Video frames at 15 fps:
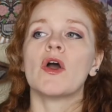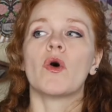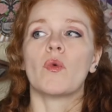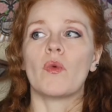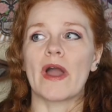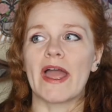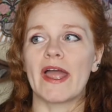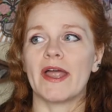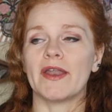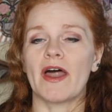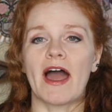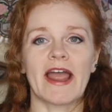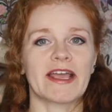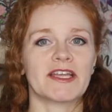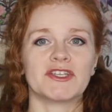when
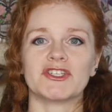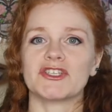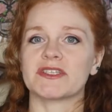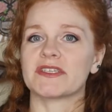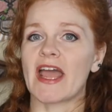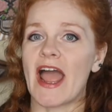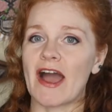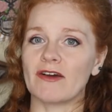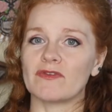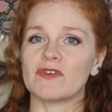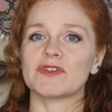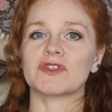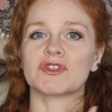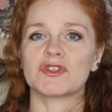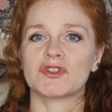I can just have
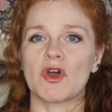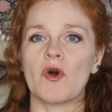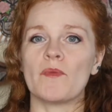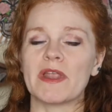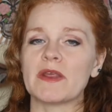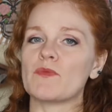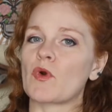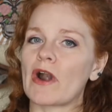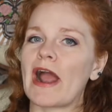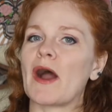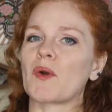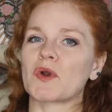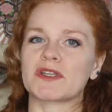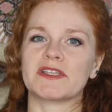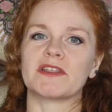so many more
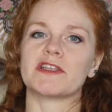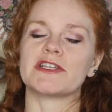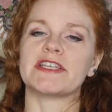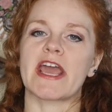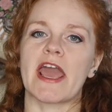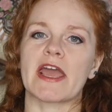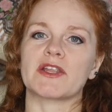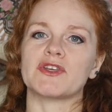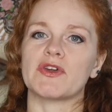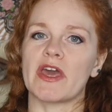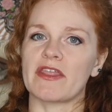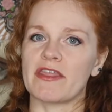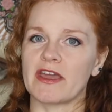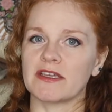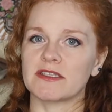hours in the day to
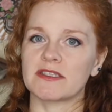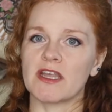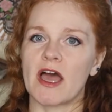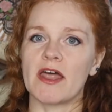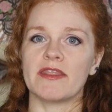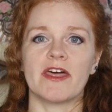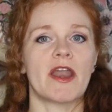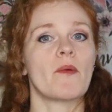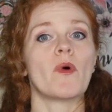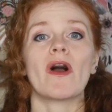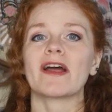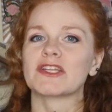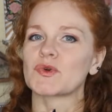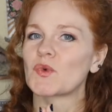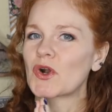get things done, then I
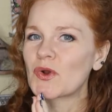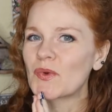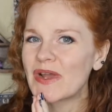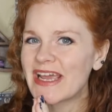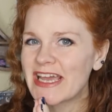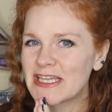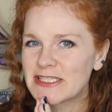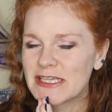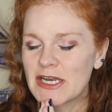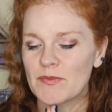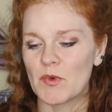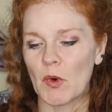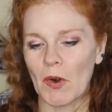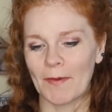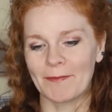won't have to work weekends
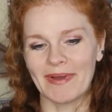anymore.